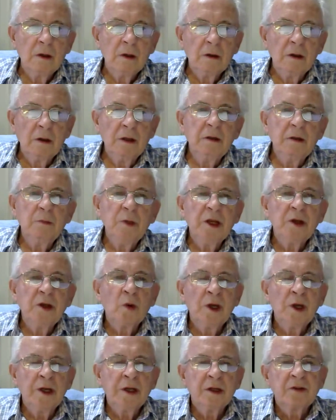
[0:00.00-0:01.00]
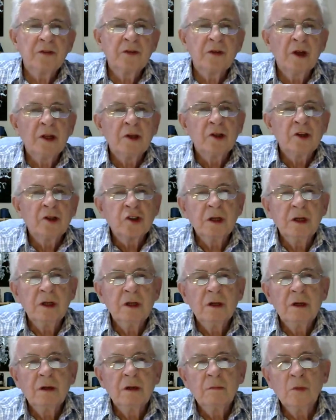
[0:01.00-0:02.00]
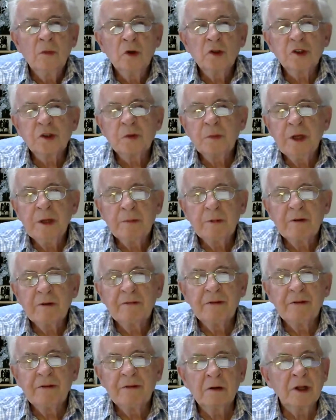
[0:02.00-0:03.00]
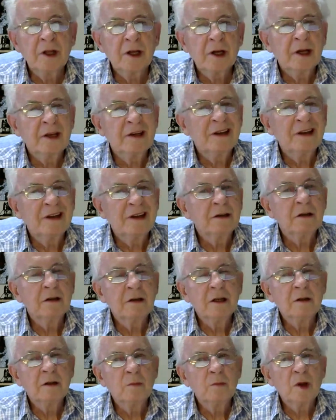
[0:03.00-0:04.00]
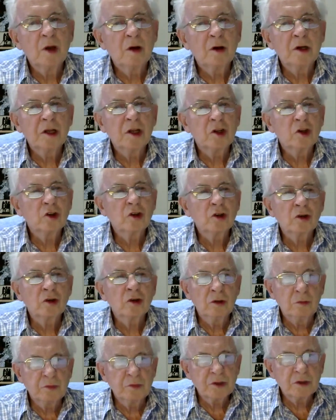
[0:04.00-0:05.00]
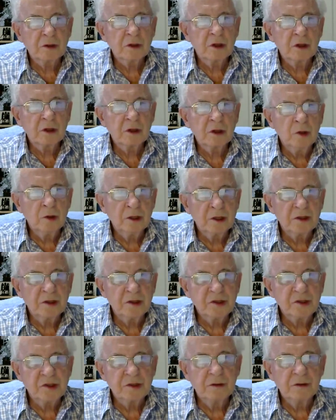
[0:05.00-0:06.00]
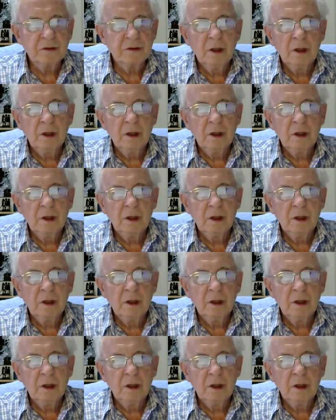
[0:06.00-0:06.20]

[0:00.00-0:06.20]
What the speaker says: In the mid-20th century, most people found their identity in belonging to groups or communities,